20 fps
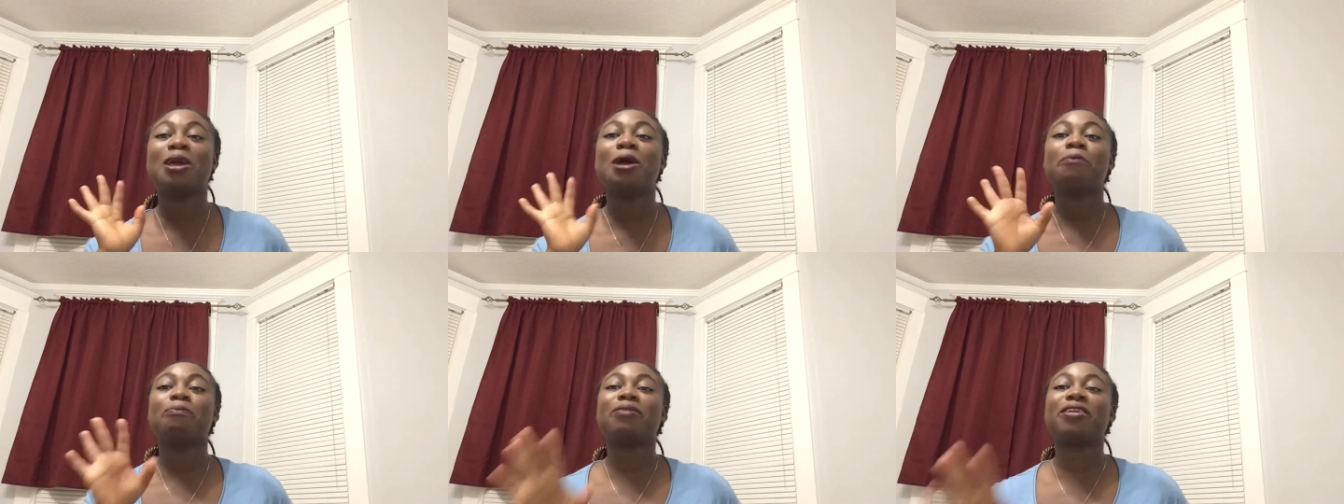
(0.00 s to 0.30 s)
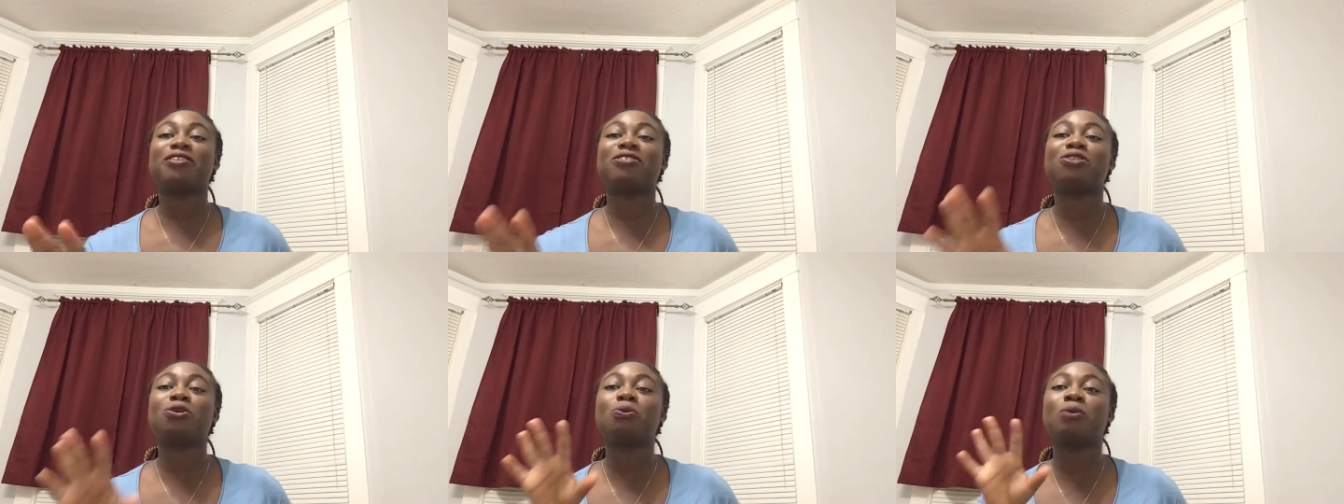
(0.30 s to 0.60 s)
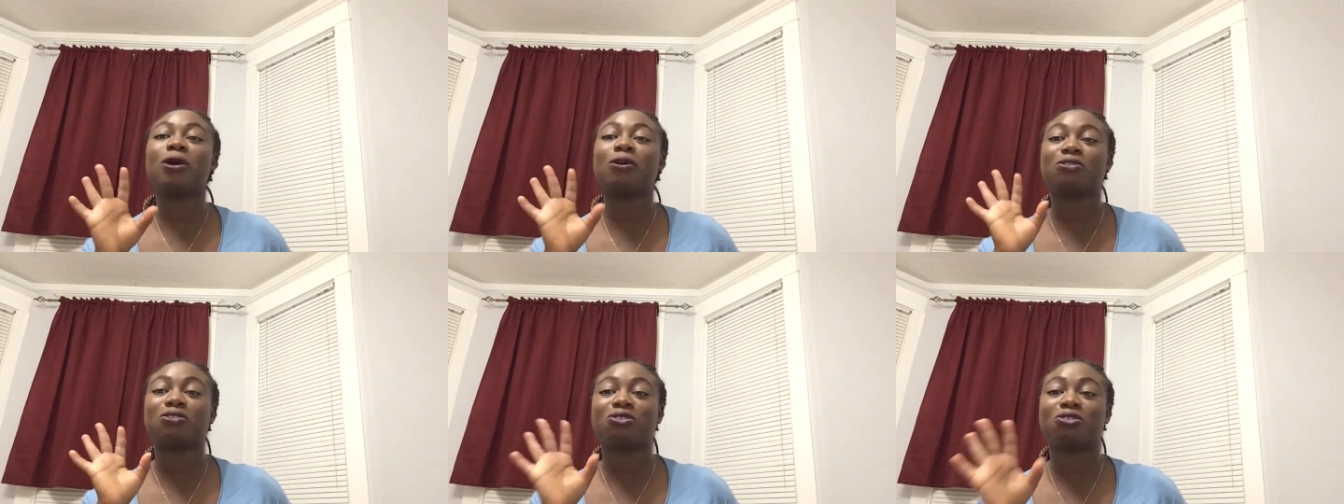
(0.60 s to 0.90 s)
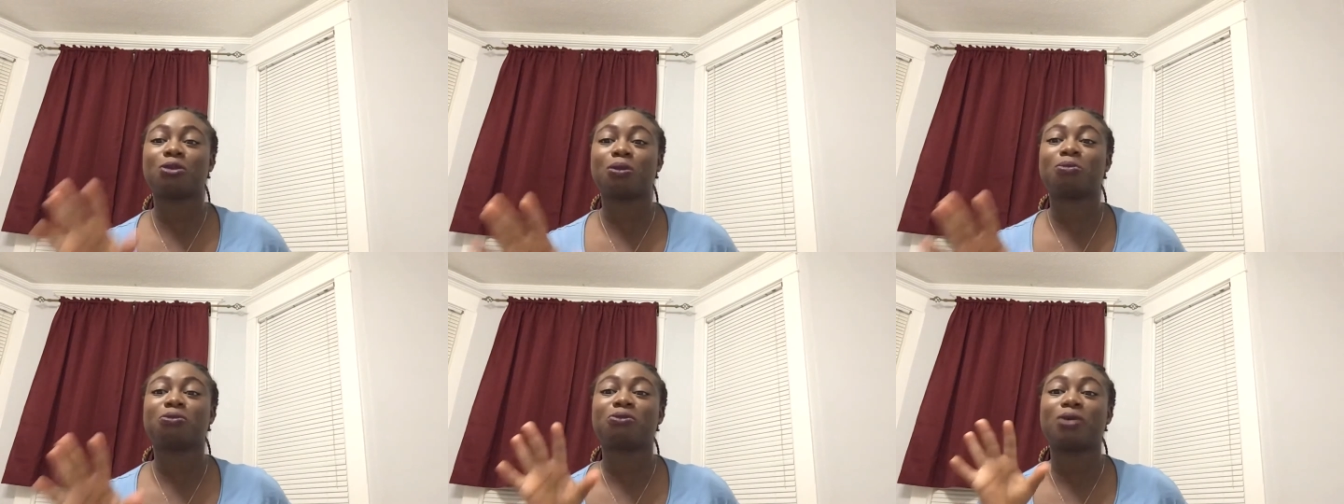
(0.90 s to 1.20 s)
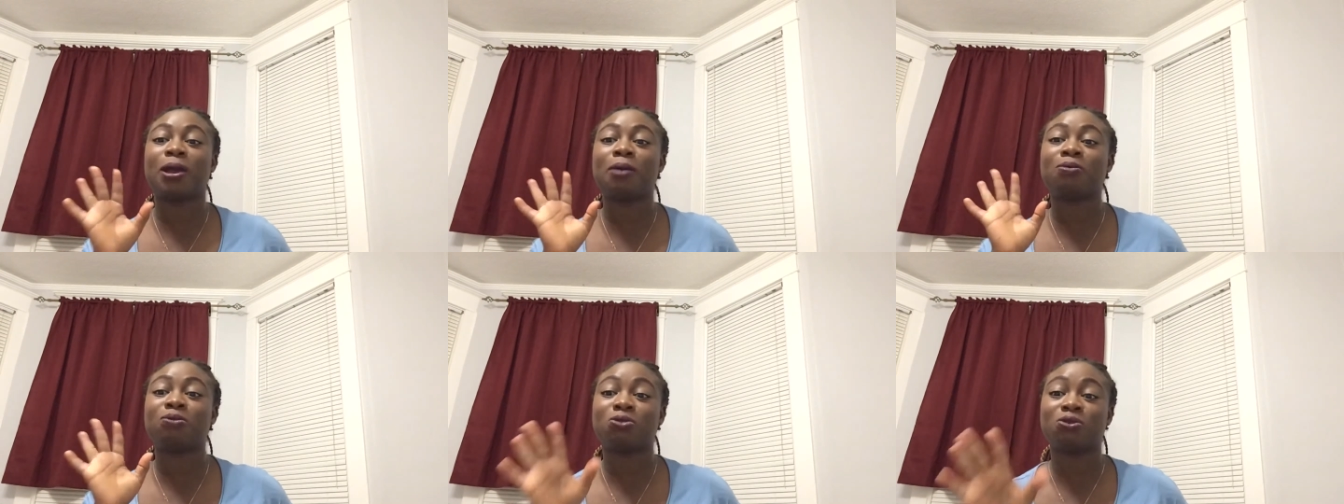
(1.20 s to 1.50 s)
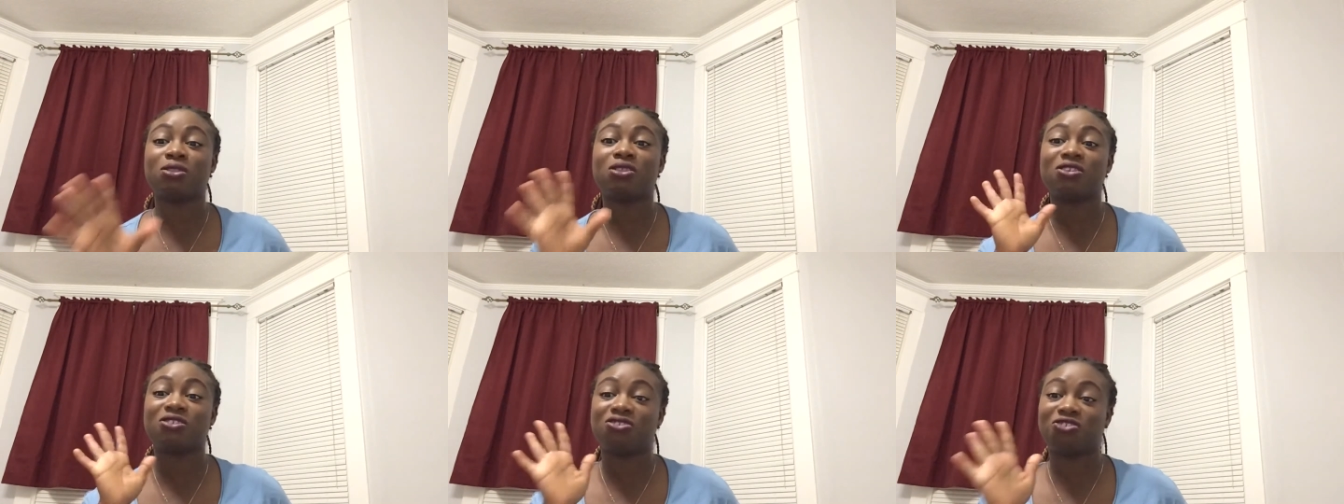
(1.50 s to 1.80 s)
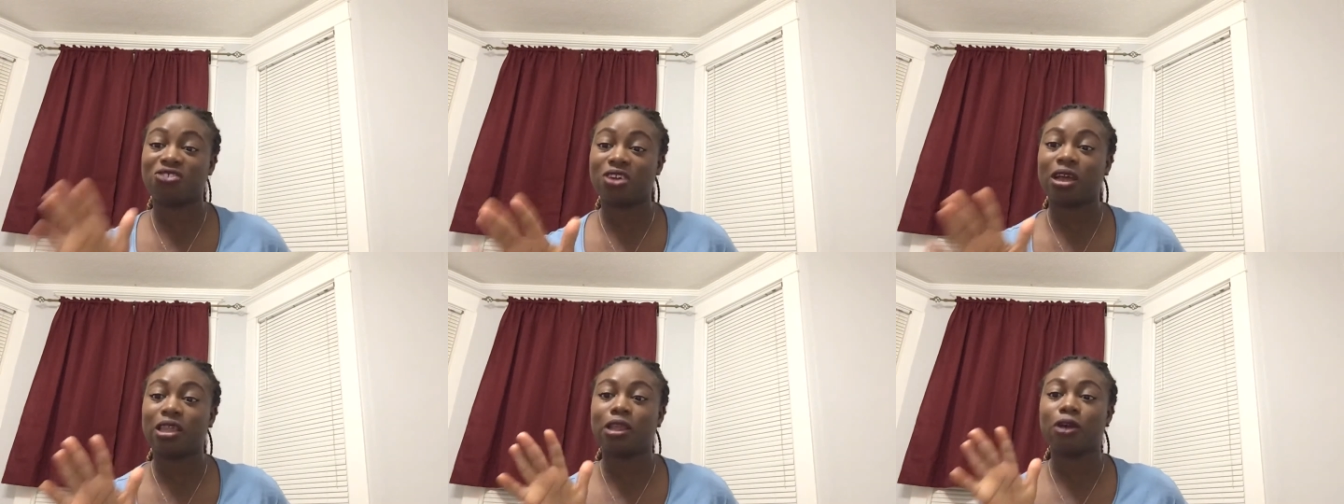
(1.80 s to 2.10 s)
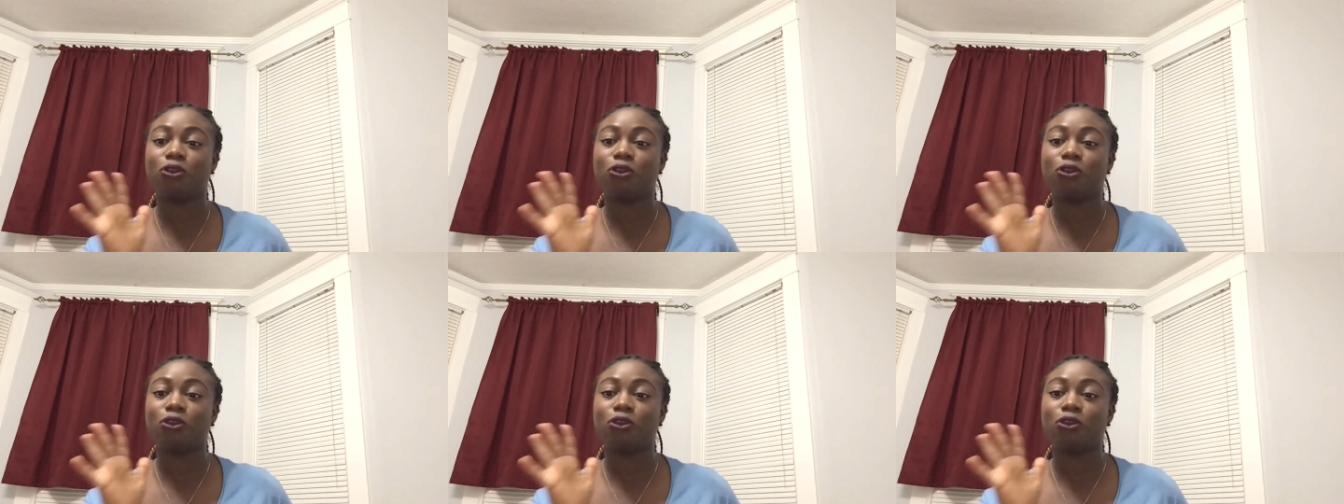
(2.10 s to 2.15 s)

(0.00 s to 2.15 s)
please do well to subscribe to this channel.